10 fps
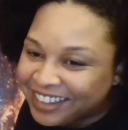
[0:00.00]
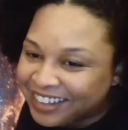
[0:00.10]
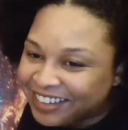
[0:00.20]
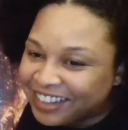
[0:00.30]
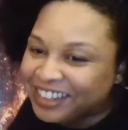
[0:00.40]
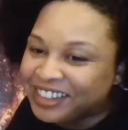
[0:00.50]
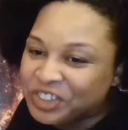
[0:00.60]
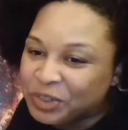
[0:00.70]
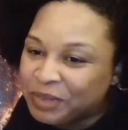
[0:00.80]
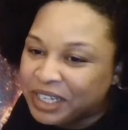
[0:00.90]
Okay,
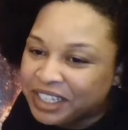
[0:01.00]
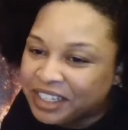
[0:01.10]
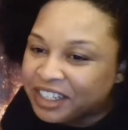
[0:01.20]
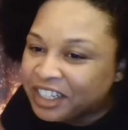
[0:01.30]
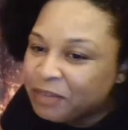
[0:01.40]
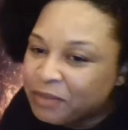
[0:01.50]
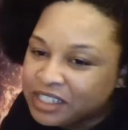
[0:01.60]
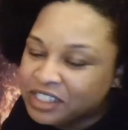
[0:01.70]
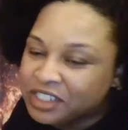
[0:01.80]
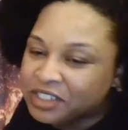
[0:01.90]
Jermaine, any
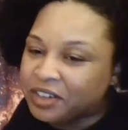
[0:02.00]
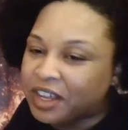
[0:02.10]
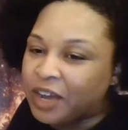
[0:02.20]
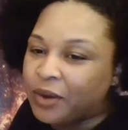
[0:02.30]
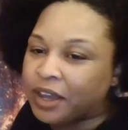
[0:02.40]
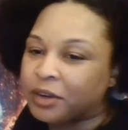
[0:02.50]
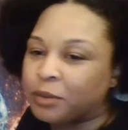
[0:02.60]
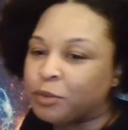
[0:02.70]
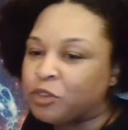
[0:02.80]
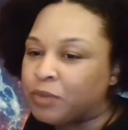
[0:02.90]
messages on how I can
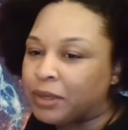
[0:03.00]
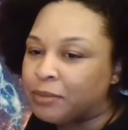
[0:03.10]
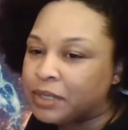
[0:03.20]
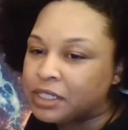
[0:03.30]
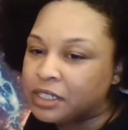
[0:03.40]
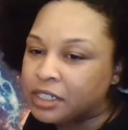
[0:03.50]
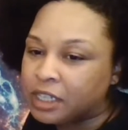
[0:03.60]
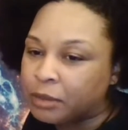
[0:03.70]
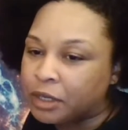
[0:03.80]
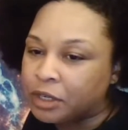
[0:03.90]
improve my business?
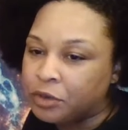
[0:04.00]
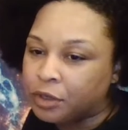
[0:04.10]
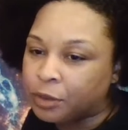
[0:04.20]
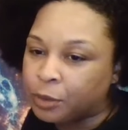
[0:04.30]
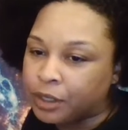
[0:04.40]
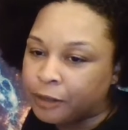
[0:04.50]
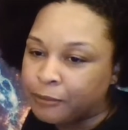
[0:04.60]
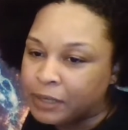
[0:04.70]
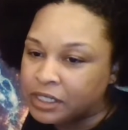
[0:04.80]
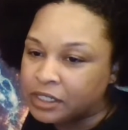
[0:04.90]
I'm in a new career.
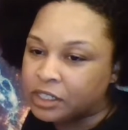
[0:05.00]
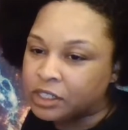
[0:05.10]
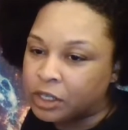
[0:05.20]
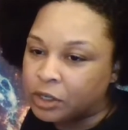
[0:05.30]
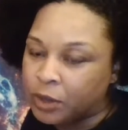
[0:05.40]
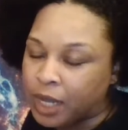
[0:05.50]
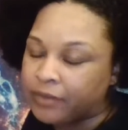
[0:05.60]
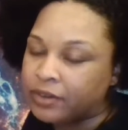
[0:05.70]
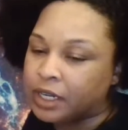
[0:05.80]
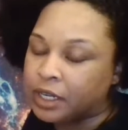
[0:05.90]
Business is slow,
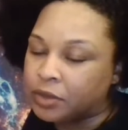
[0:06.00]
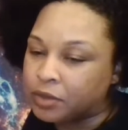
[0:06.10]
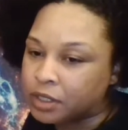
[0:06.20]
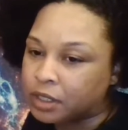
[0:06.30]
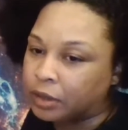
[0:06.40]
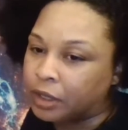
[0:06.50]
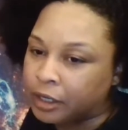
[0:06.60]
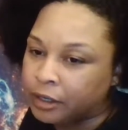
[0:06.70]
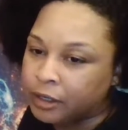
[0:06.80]
having doubts. Okay.